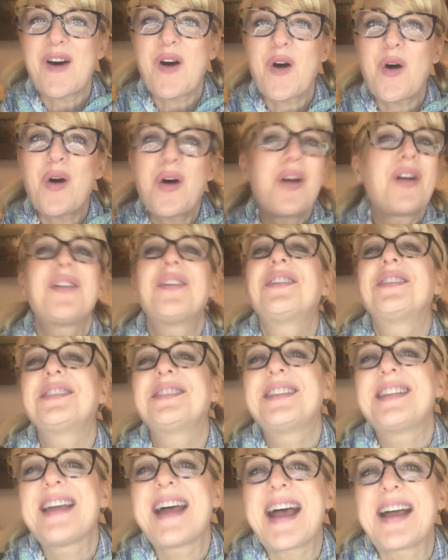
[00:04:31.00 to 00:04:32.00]

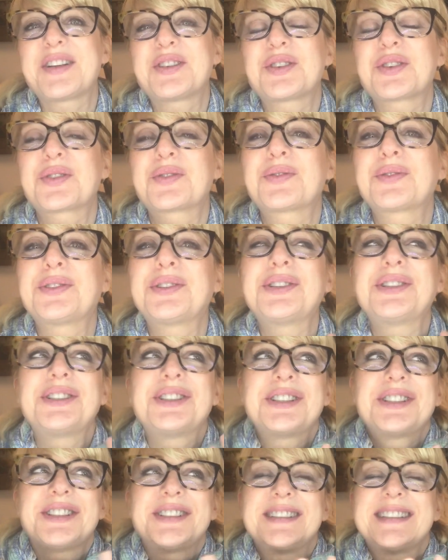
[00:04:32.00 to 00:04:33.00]

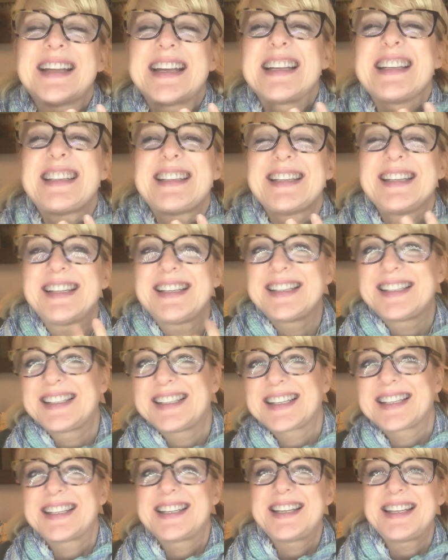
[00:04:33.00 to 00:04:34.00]
all-natural
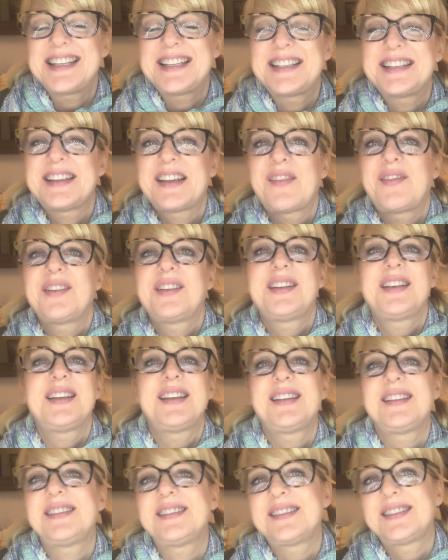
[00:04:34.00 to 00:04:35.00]
1960s,
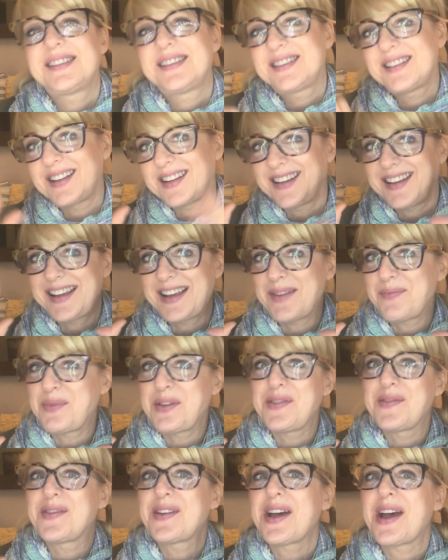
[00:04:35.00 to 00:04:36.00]
70s
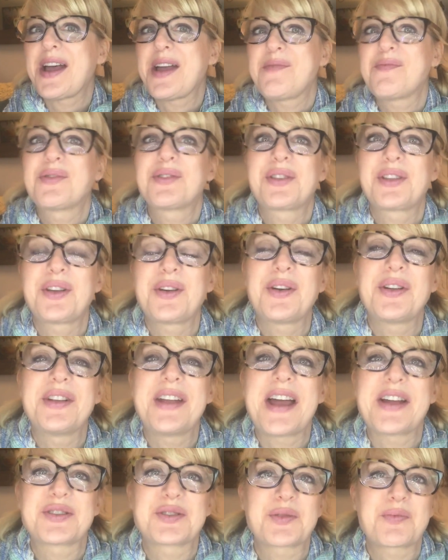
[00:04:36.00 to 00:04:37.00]
hippie vibe with the
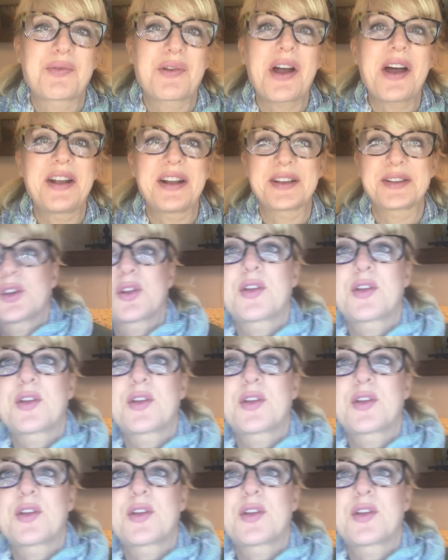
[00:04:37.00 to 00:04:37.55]
all-natural products.